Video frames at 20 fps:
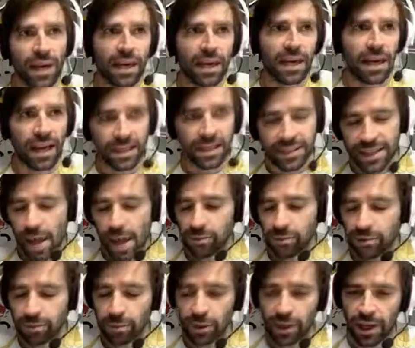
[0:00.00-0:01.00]
be
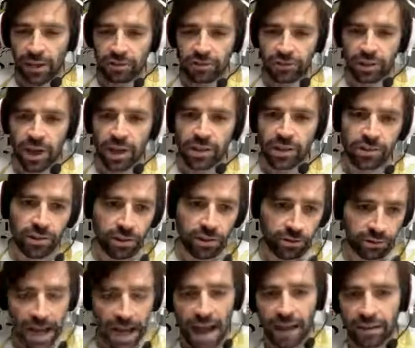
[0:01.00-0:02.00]
adaptive with our strategy,
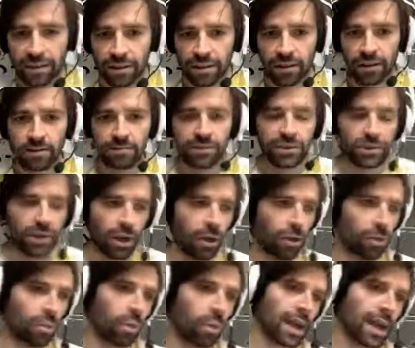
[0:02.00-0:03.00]
or reactive.
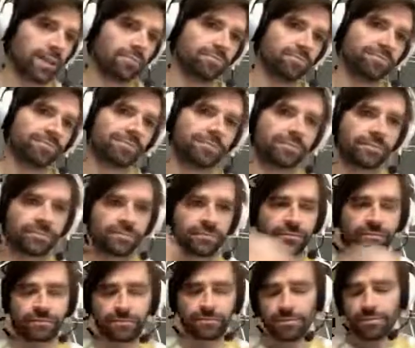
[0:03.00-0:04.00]
So when
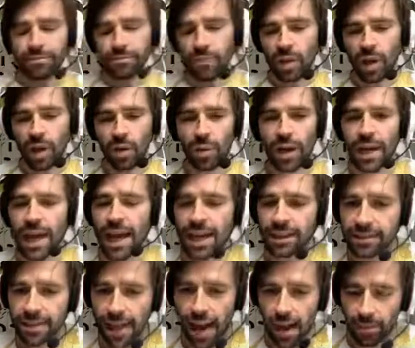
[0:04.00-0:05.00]

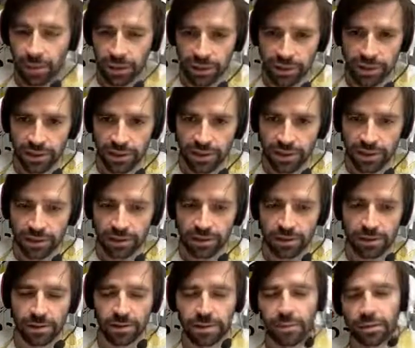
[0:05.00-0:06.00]
X
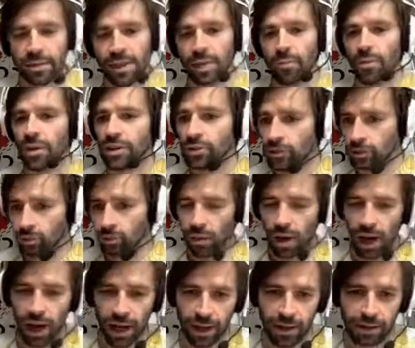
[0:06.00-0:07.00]
happens, then we do
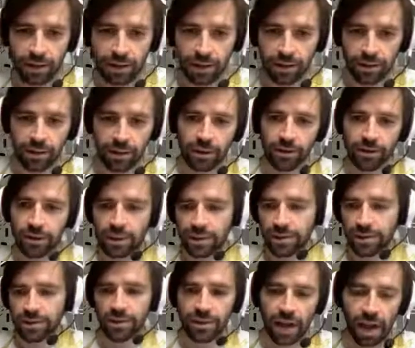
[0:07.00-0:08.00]
Y. You know,
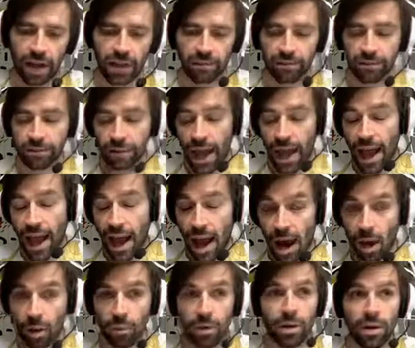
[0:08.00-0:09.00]
this is kind of
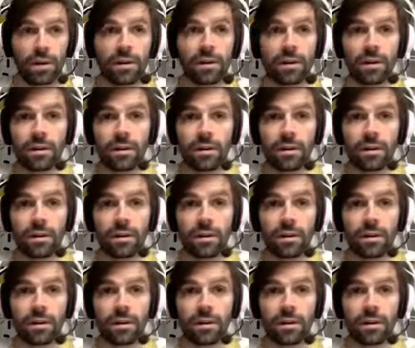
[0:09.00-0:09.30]
how